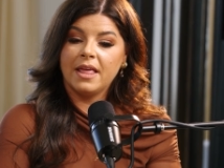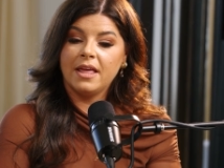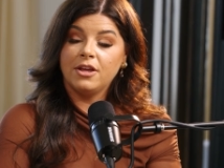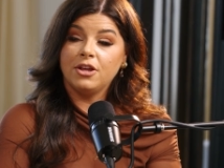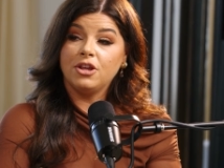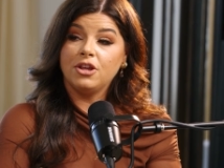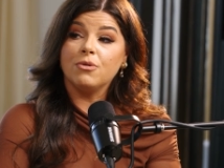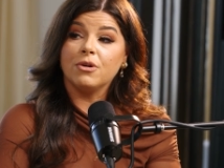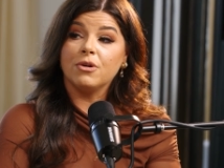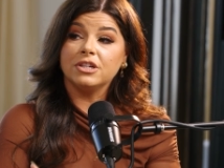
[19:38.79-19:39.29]

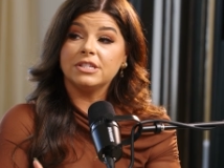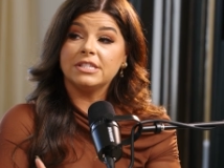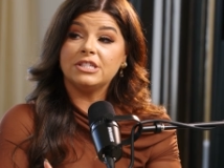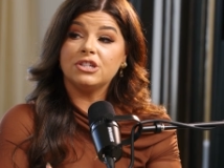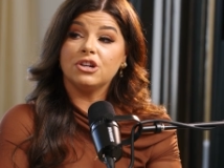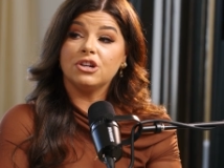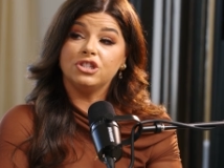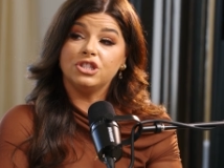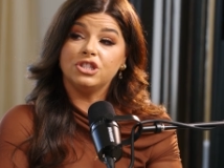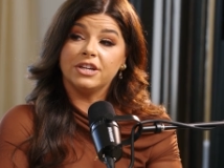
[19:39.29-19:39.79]
you are
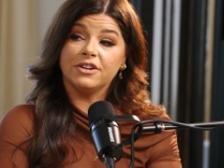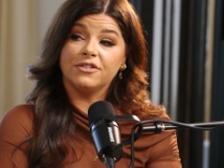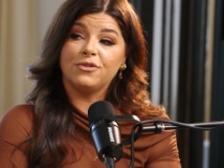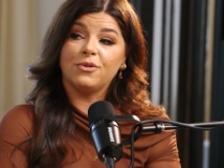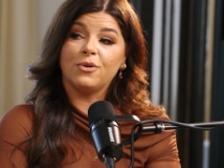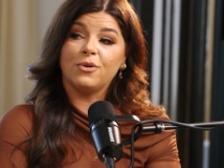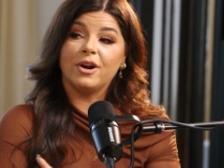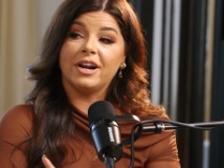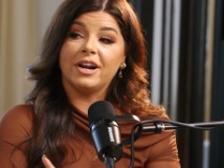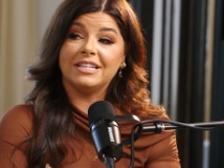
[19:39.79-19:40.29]
searching
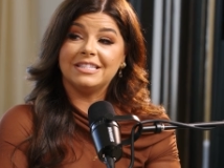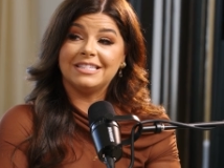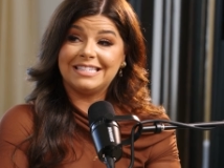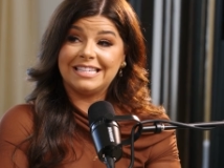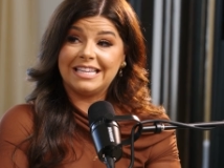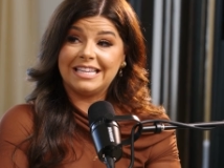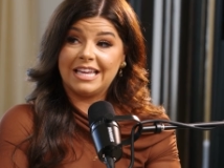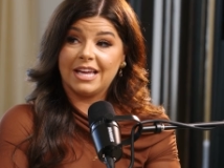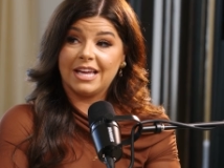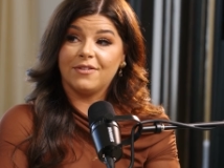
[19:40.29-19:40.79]
for and
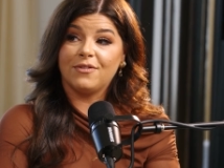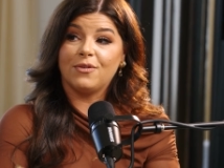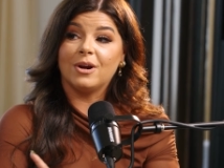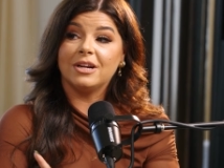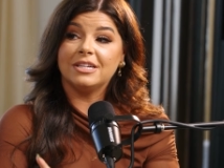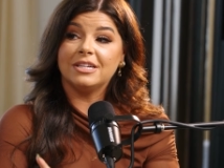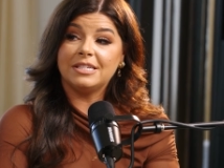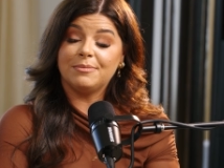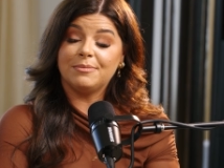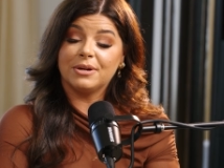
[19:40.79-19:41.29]
seeking for a
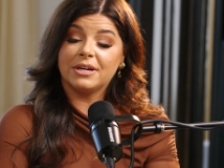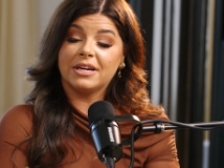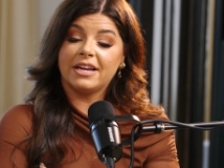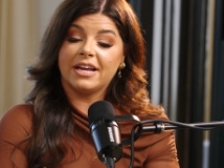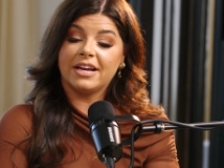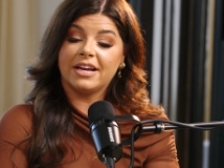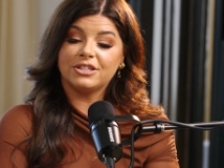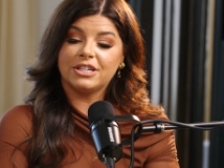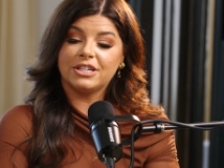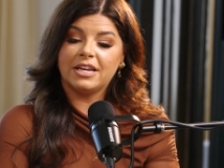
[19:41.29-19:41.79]
deeper
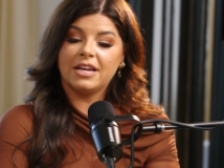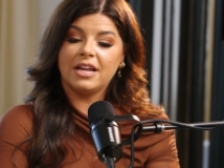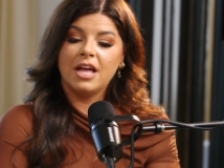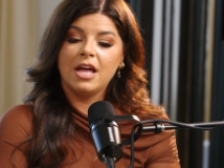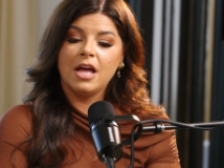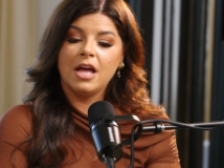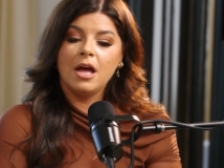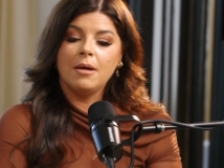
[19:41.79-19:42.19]
connection.